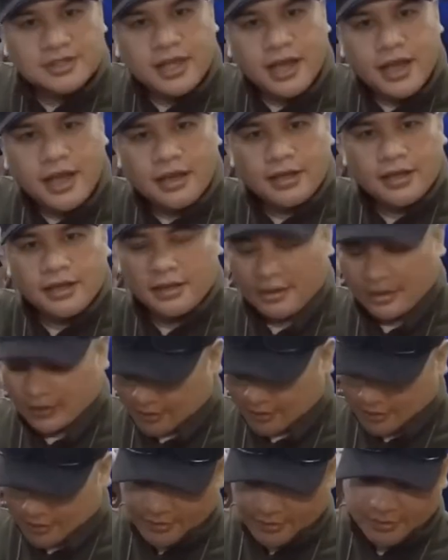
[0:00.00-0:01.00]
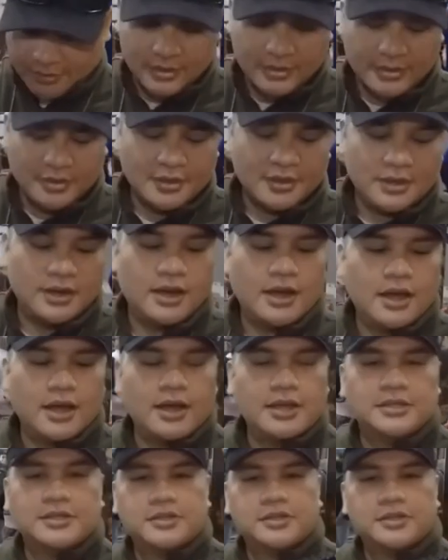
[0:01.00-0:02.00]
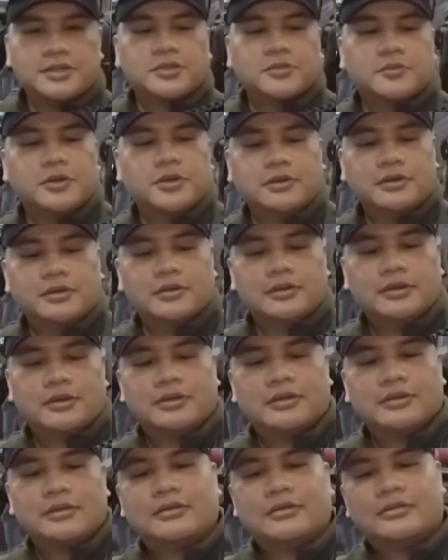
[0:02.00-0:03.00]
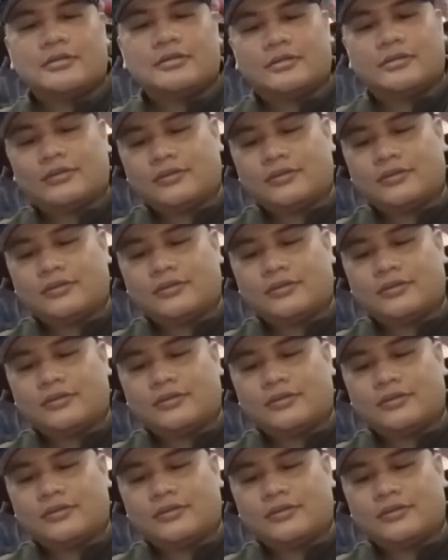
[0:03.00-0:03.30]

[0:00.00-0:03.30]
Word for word: snagging. Now what's, nice and smooth. Yeah, that's the